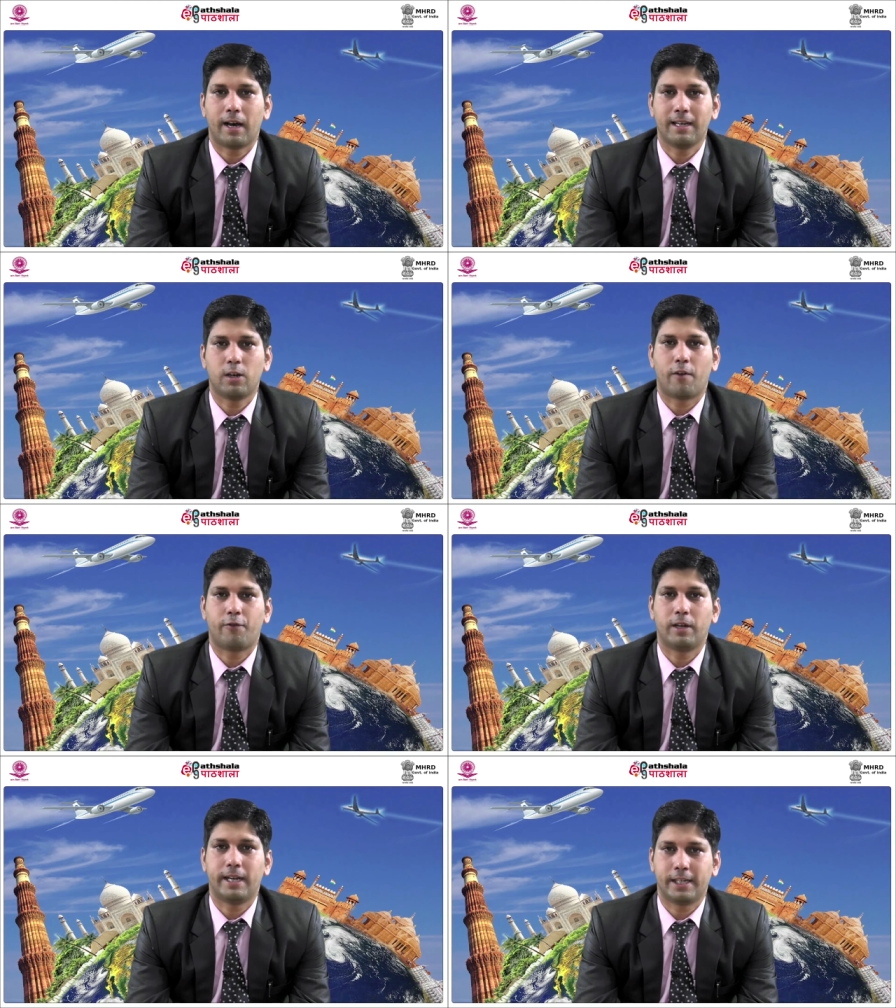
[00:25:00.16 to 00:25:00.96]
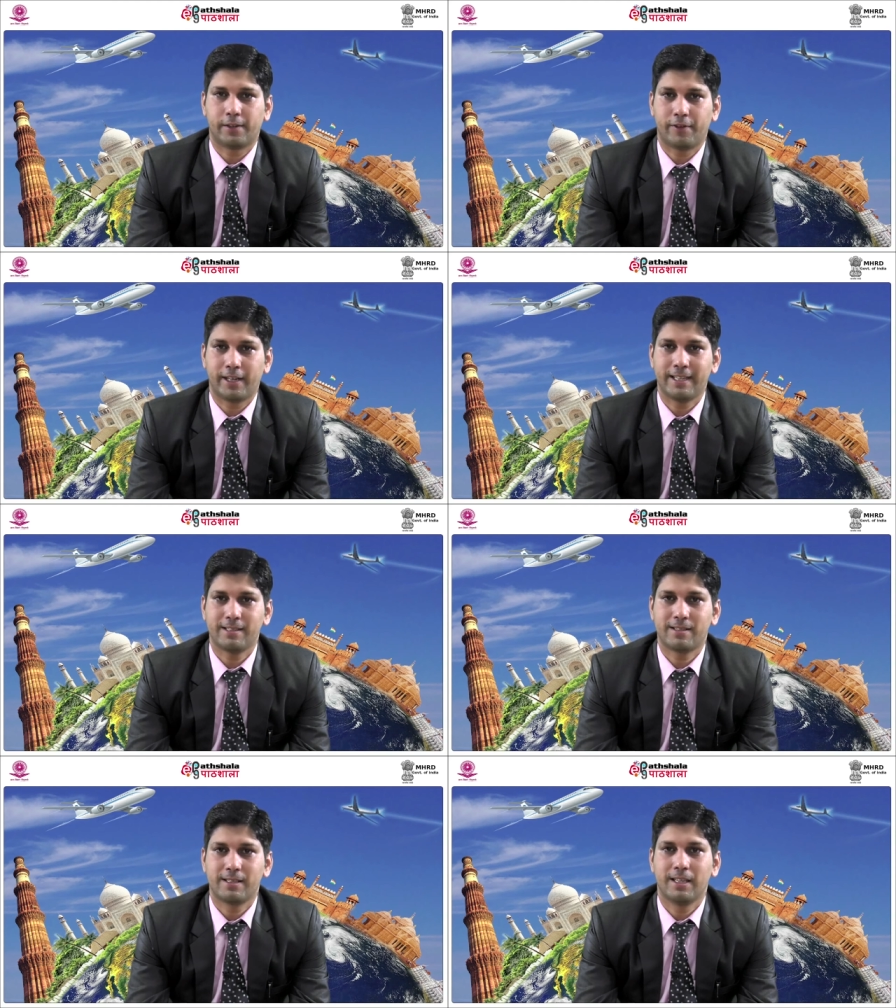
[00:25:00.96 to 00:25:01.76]
Unlawful
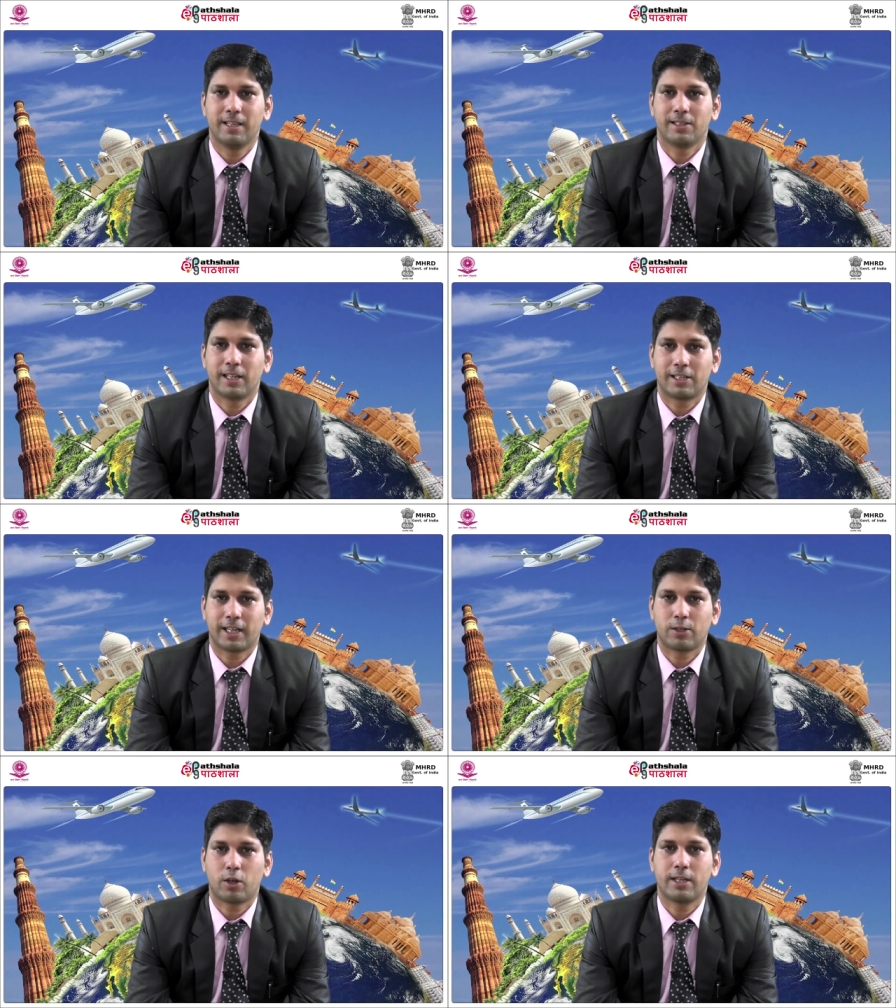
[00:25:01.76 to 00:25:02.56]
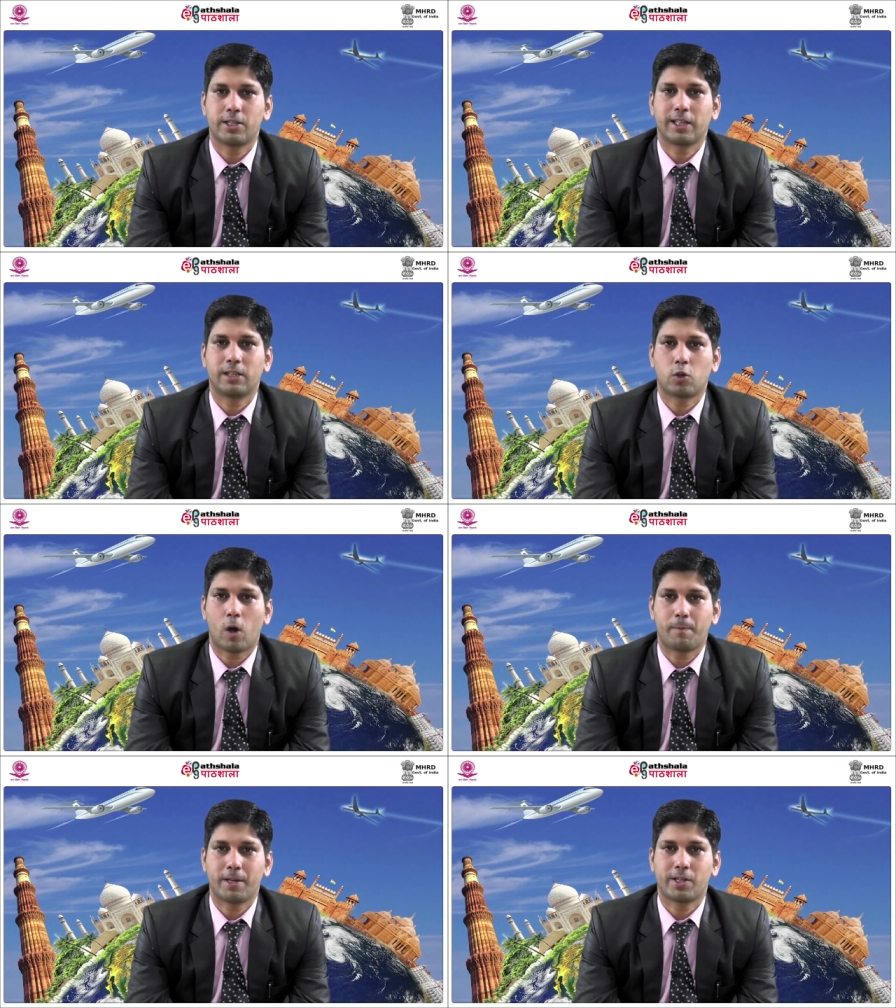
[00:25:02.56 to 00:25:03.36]
Interference, the Technological
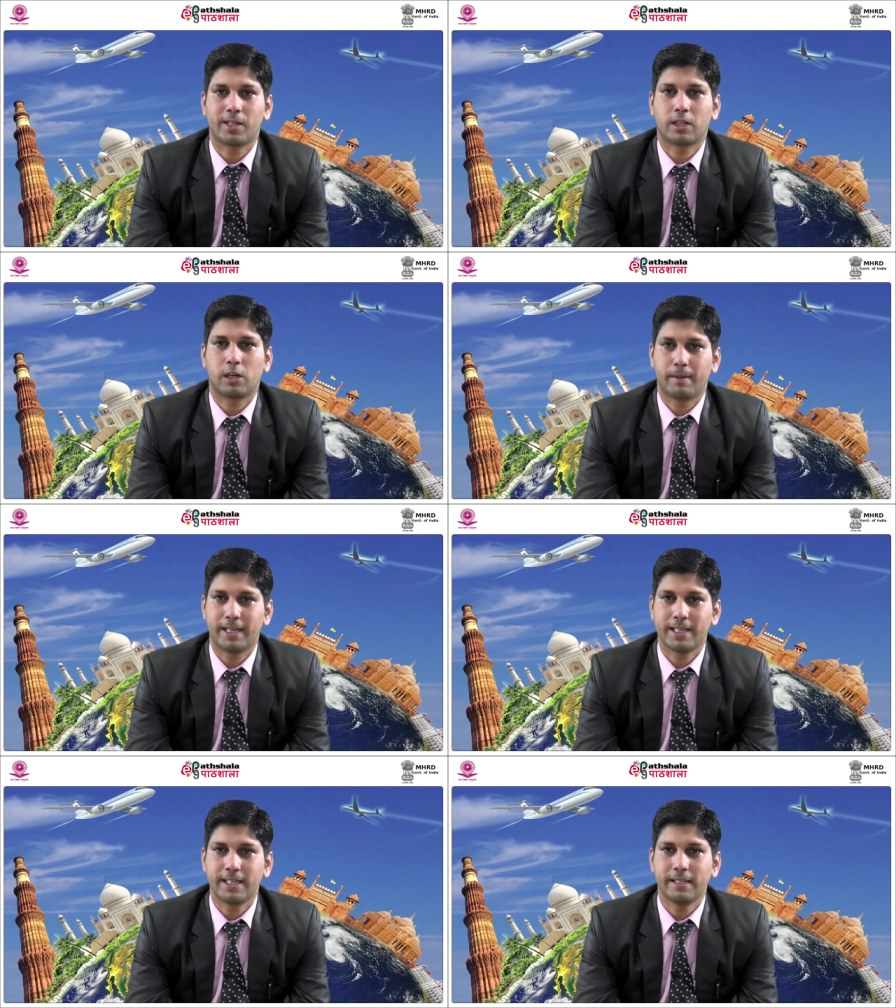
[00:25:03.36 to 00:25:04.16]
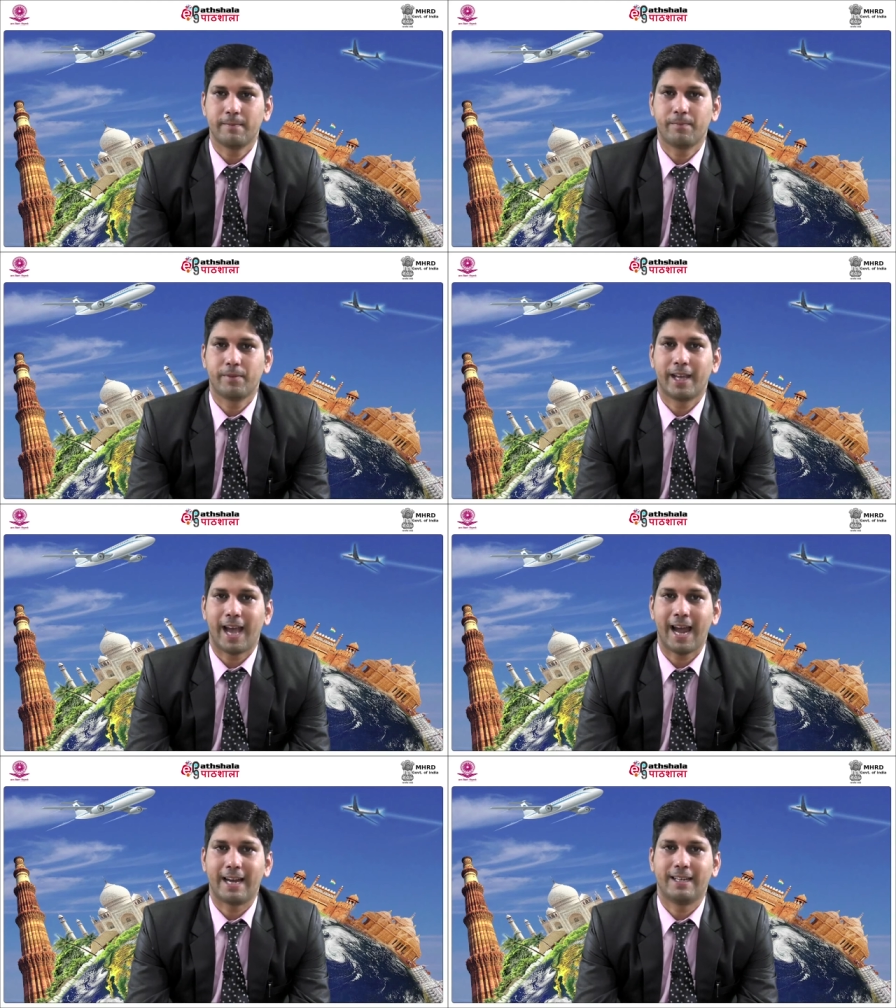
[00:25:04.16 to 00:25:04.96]
Cooperation Committee,
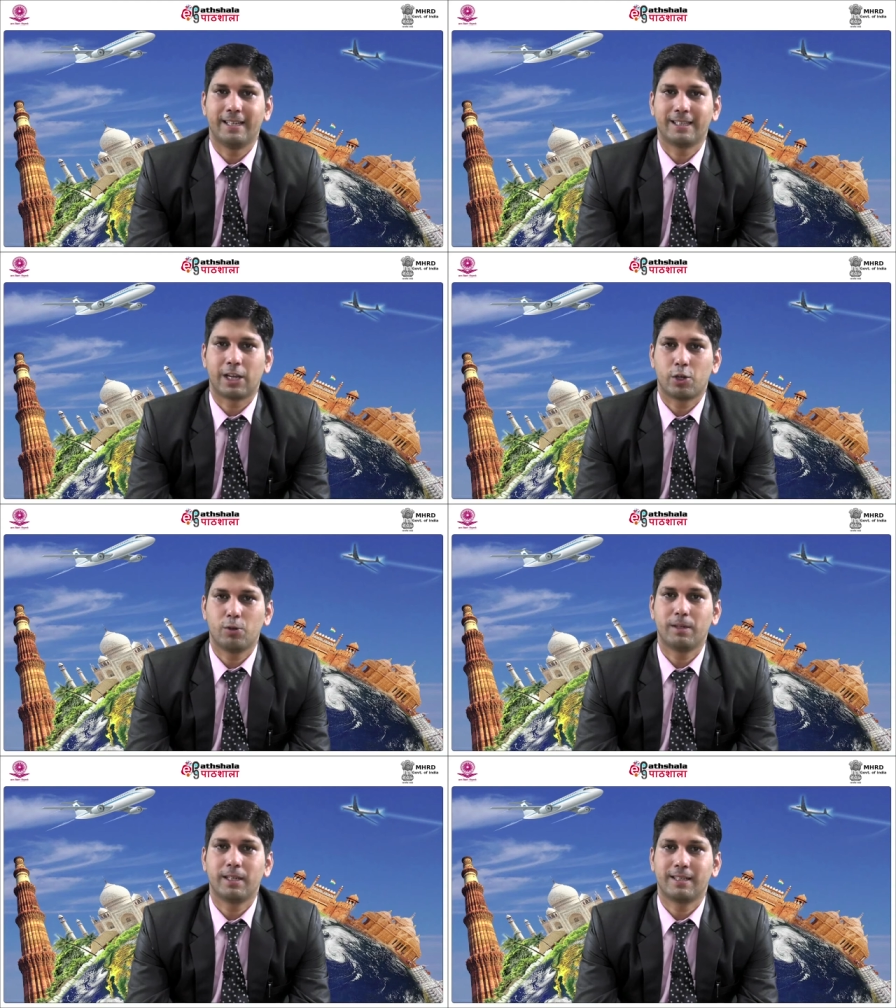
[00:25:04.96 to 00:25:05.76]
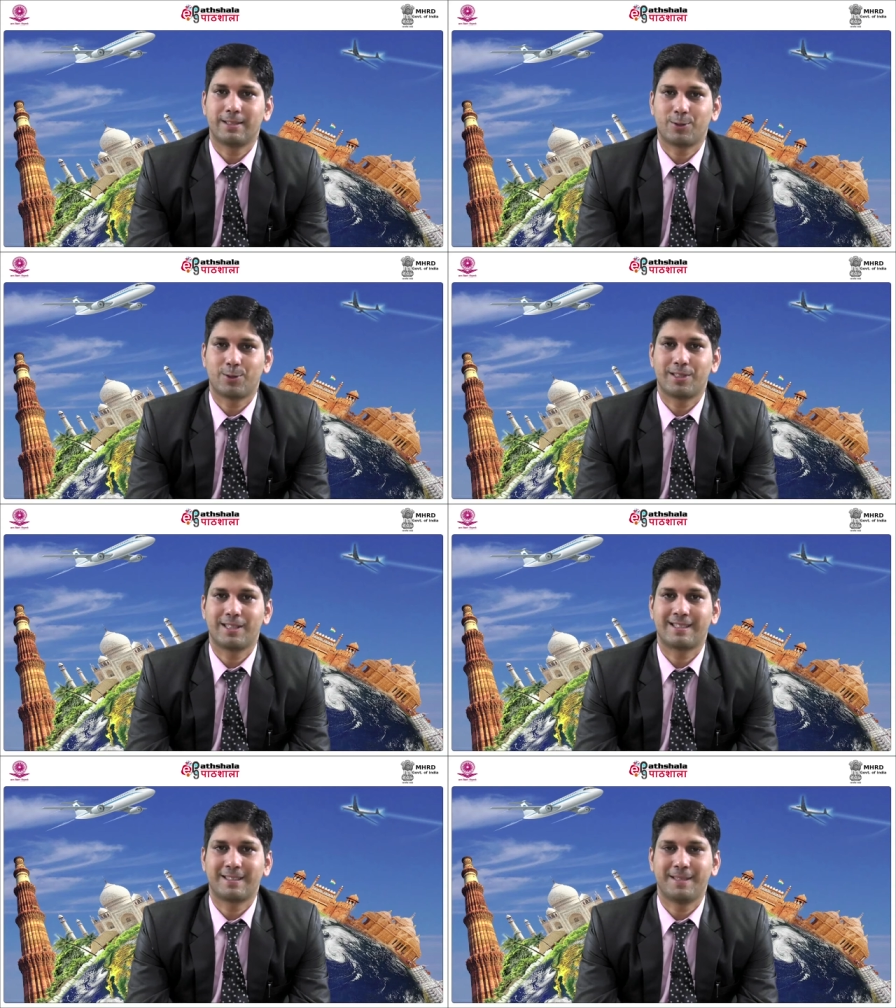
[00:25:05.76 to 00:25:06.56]
and the Human
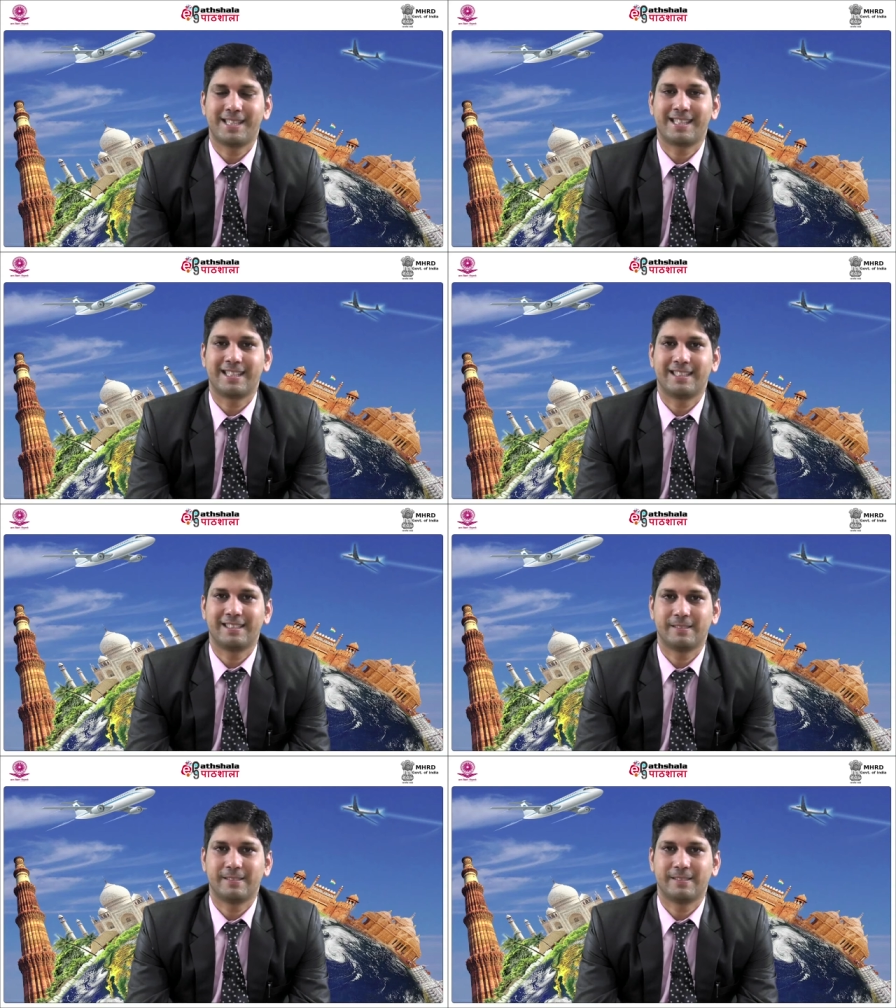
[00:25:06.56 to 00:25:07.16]
Resources Committee,